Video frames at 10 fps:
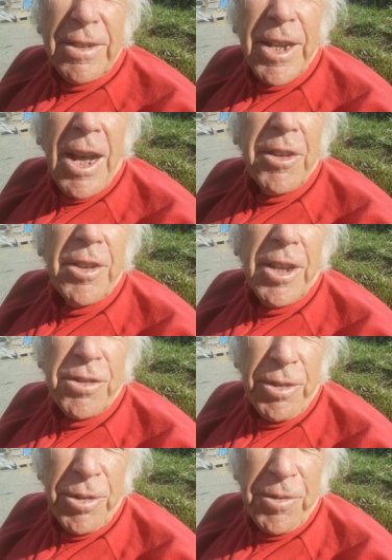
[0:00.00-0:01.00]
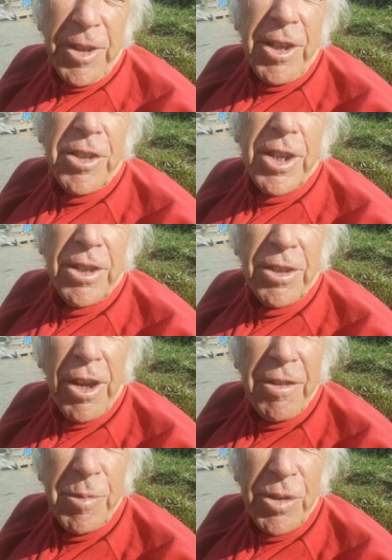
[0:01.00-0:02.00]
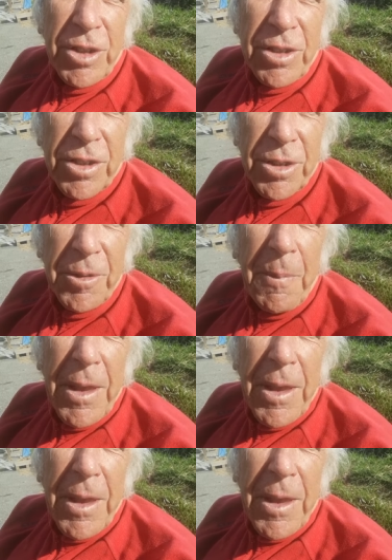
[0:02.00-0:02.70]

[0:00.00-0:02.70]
down in Les Allues village has live music too.